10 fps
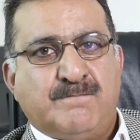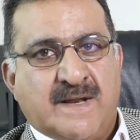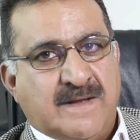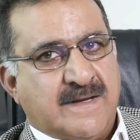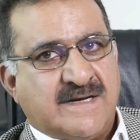
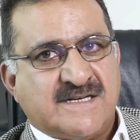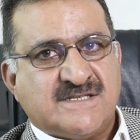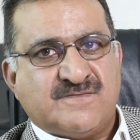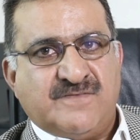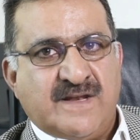brilliant. It
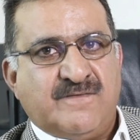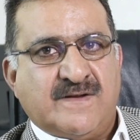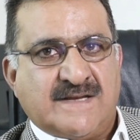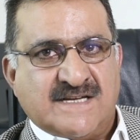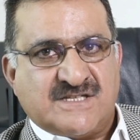is very
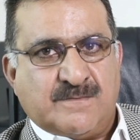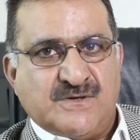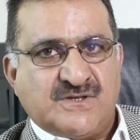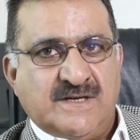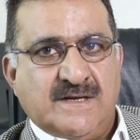fantastic
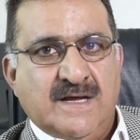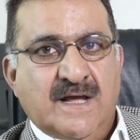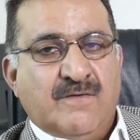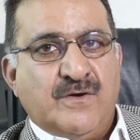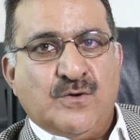machine.
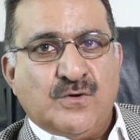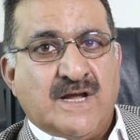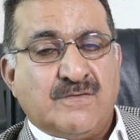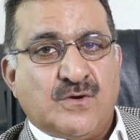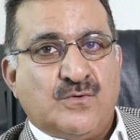We don't
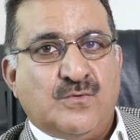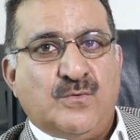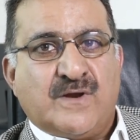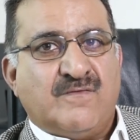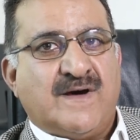have to do
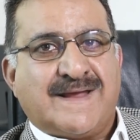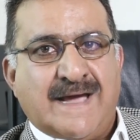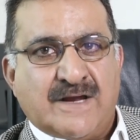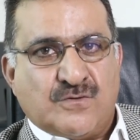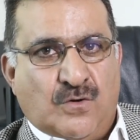rework at